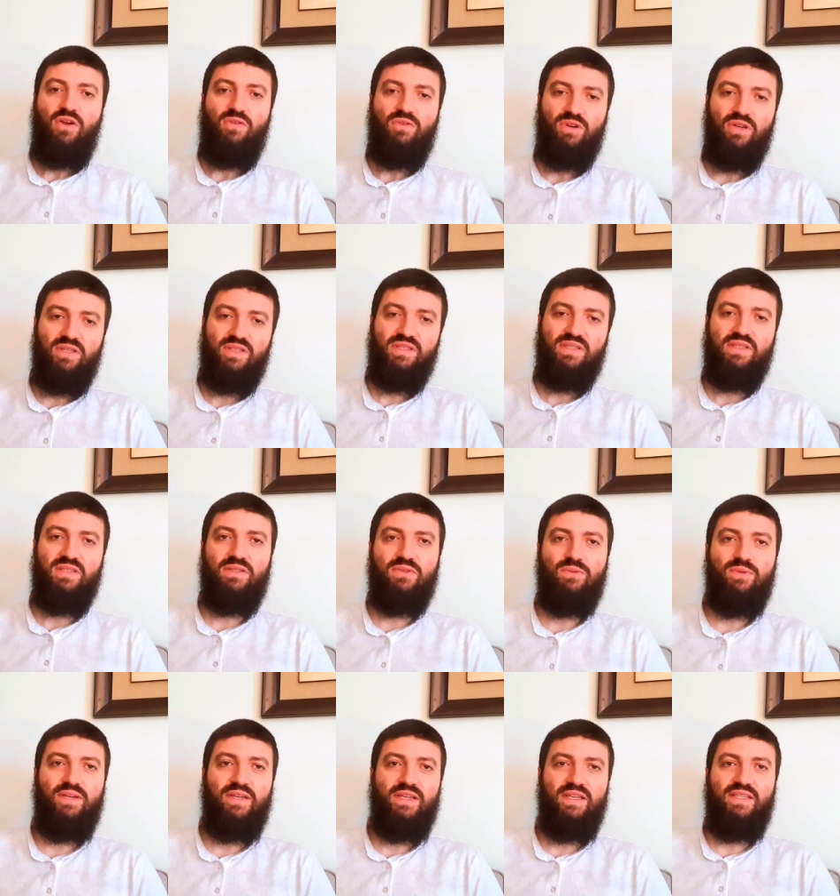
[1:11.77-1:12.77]
For instance,
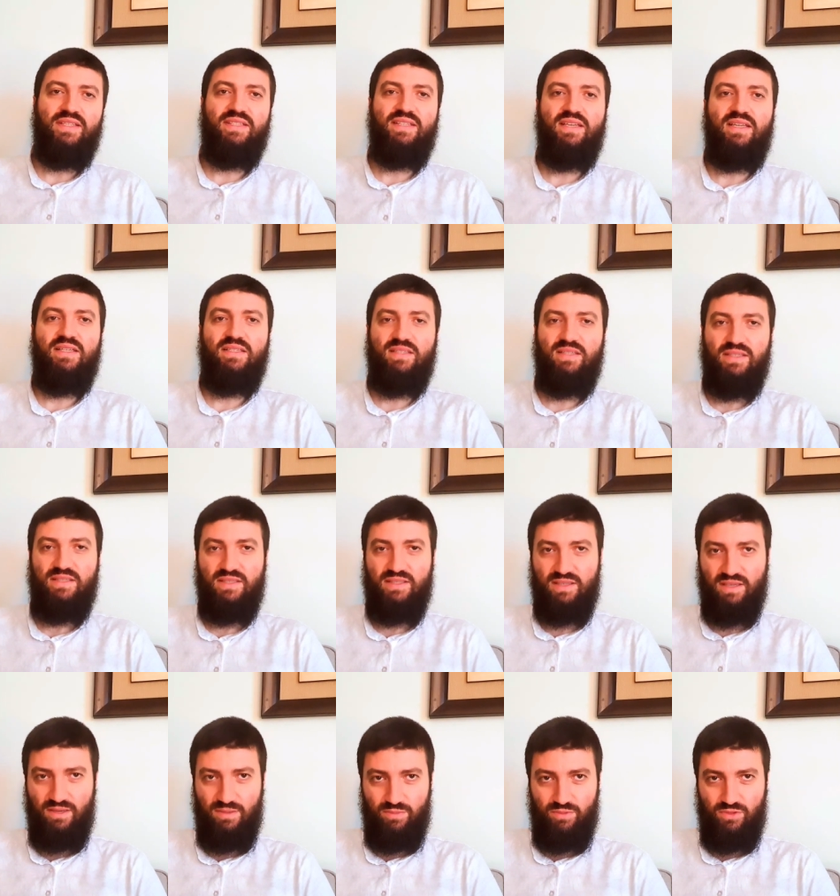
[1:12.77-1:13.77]
when he says it's
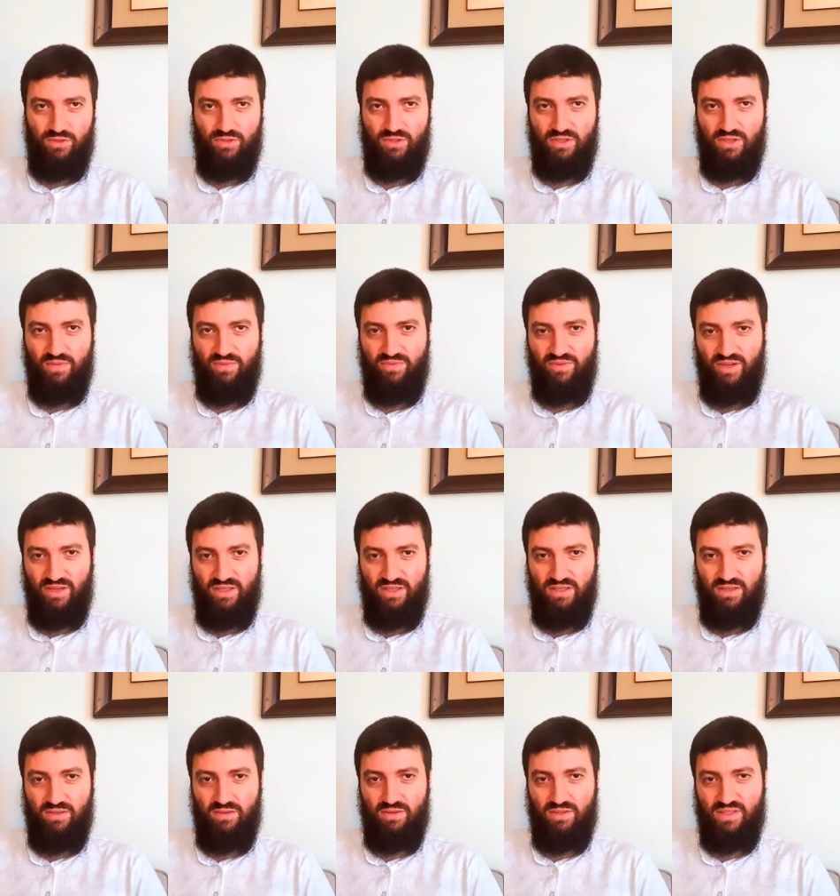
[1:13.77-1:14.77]
time to stop
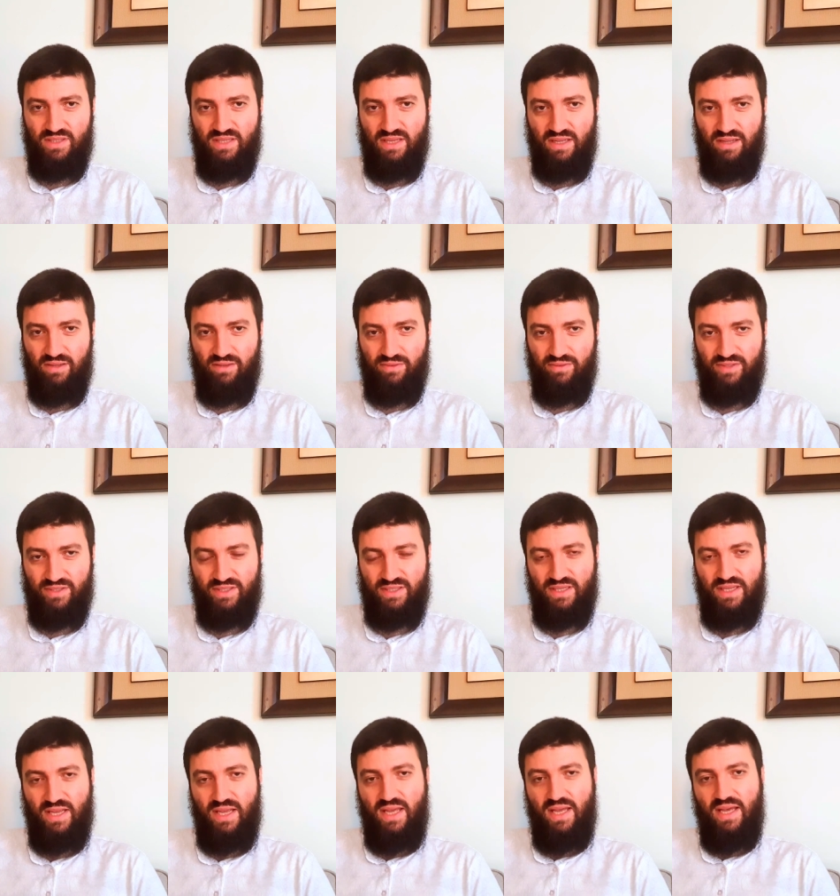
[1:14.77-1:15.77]
fighting yourselves,
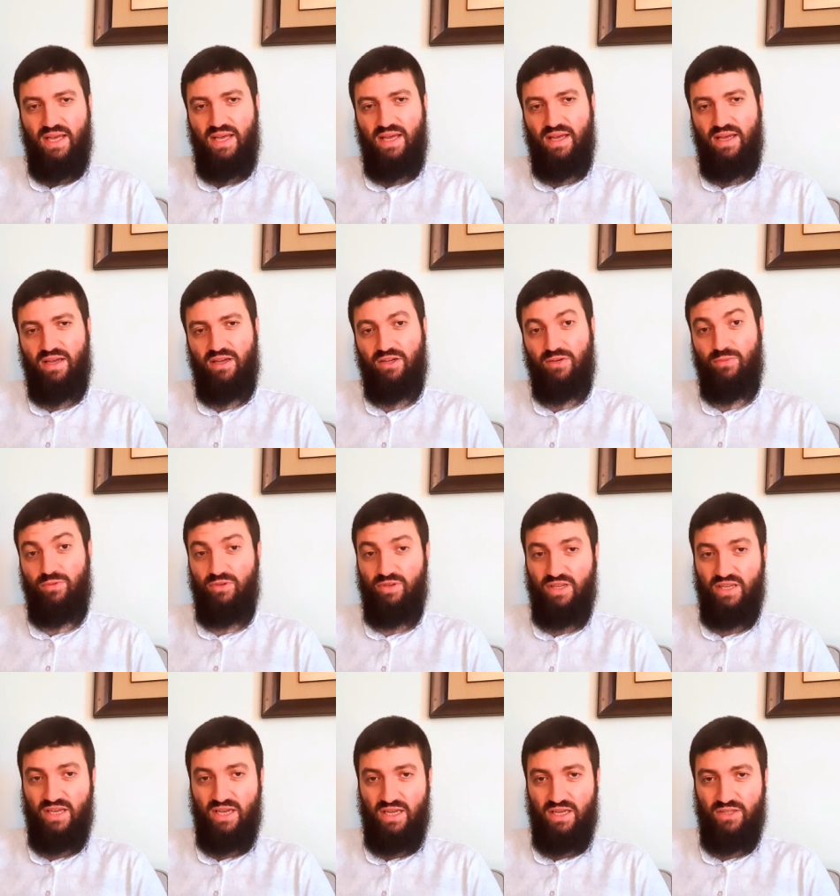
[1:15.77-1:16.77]
uh,
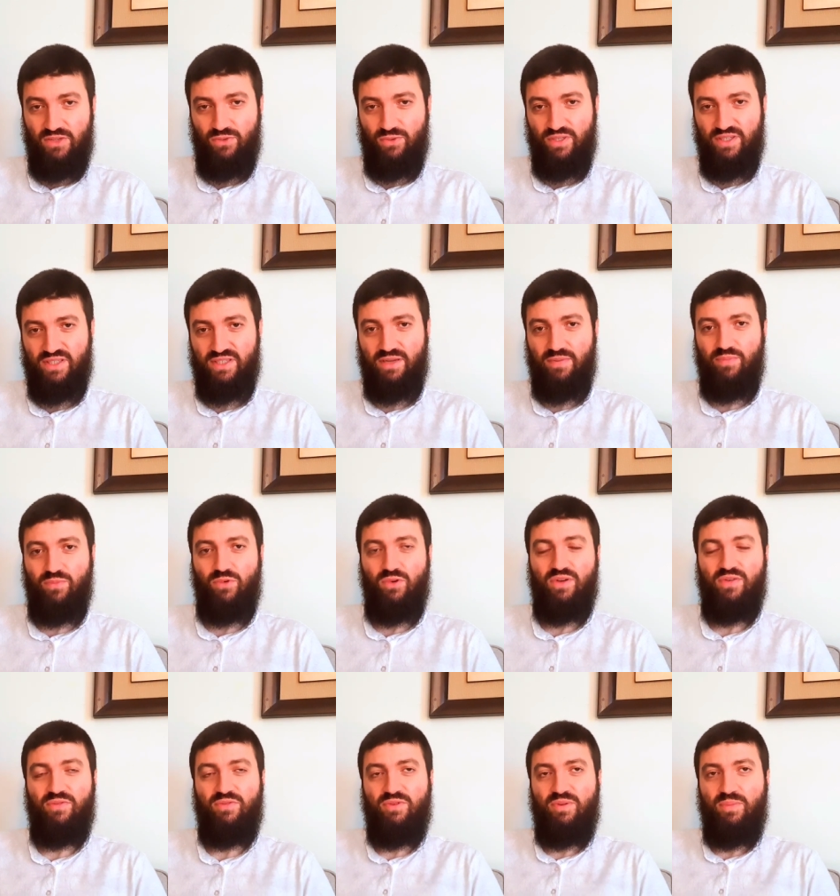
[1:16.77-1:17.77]
communicate with
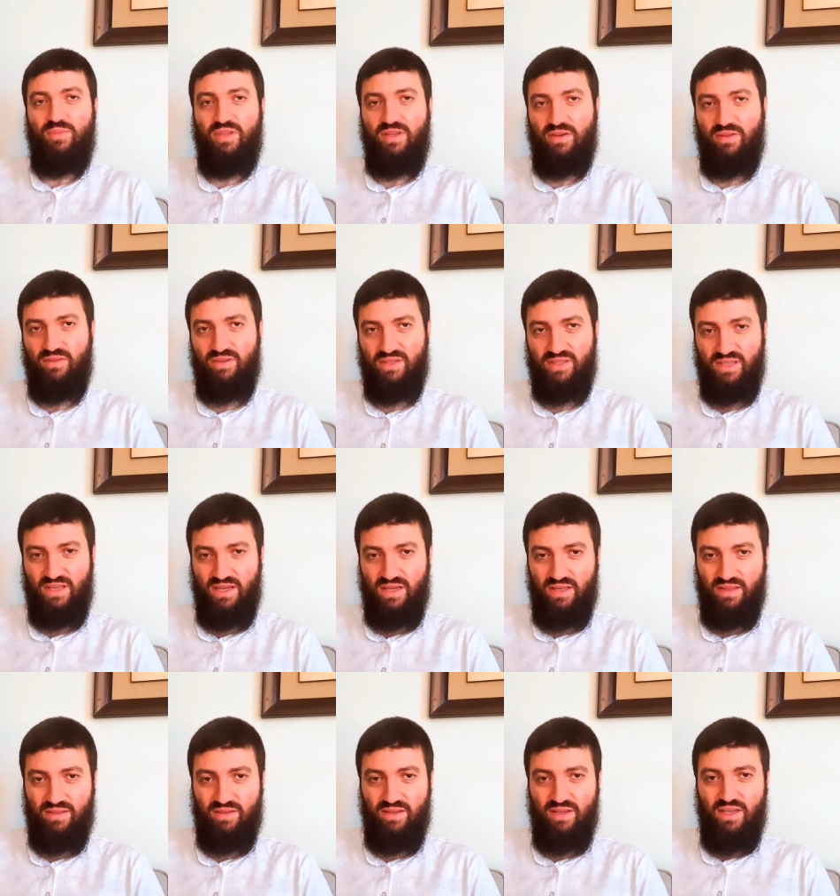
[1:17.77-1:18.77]
someone from the other
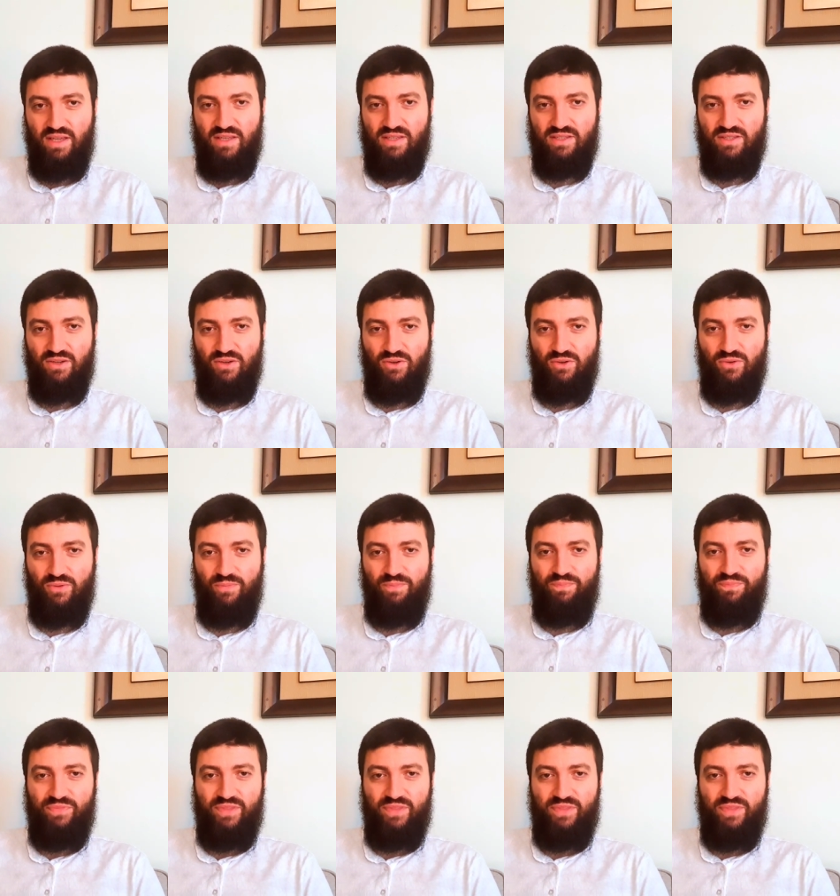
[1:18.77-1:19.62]
side. So